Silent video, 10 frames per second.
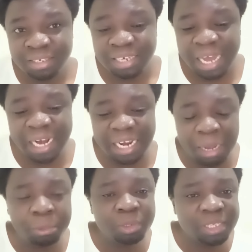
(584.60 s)
And
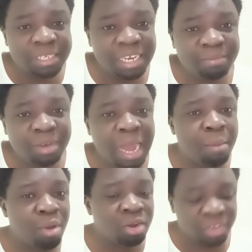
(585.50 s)
up to this level,
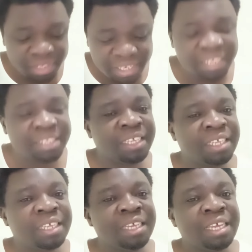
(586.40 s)
I'm also
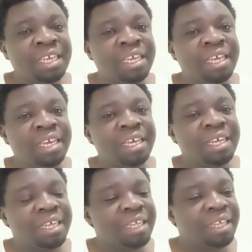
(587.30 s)
sending
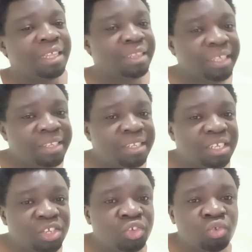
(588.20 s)
this
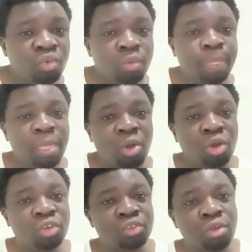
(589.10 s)
issue
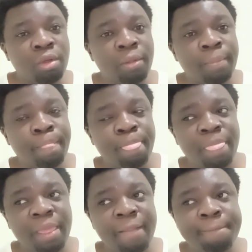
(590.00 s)
also
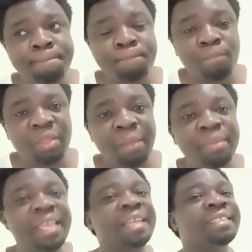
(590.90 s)

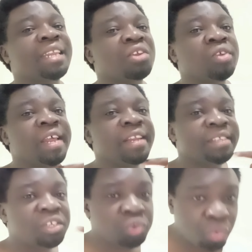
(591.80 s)
being extended to
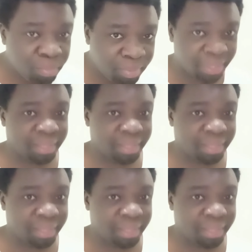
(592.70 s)
Dennis Itumbi.